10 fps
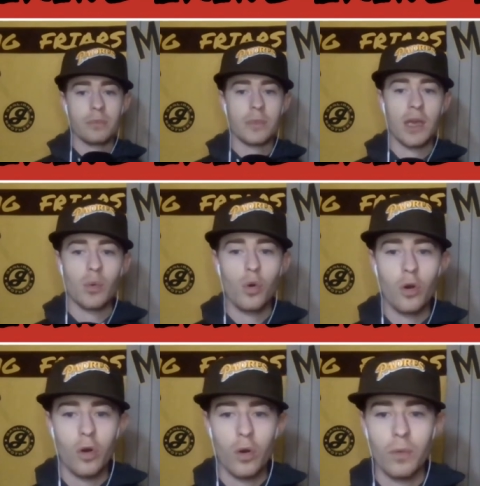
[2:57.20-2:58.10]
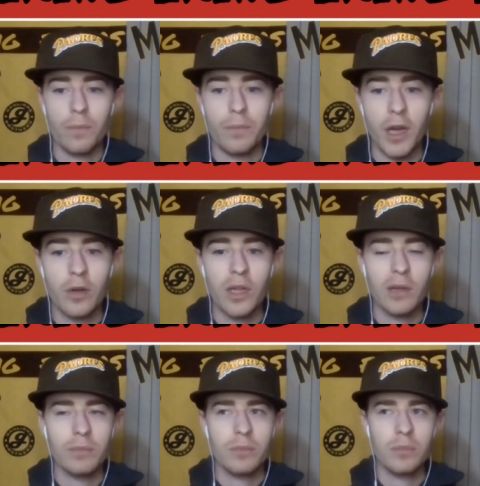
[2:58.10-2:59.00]
they were, I know
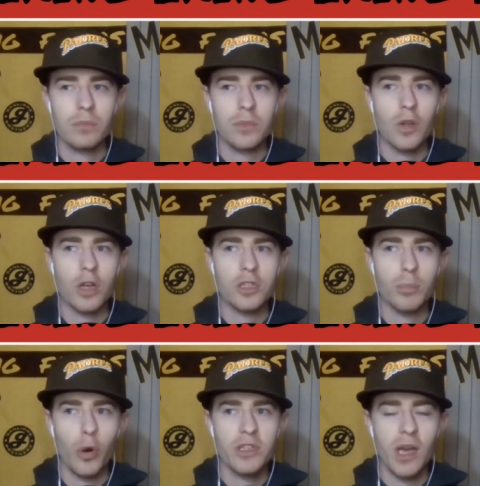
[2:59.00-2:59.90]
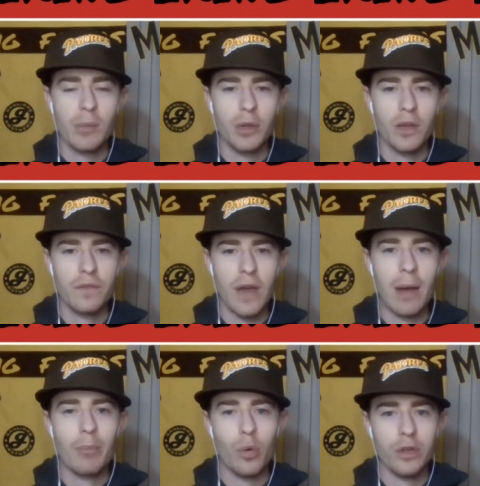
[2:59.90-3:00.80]
they they lost to Boise, I believe,
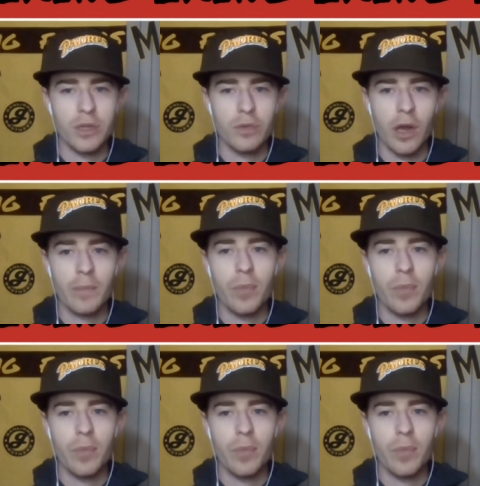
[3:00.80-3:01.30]
at Boise, right?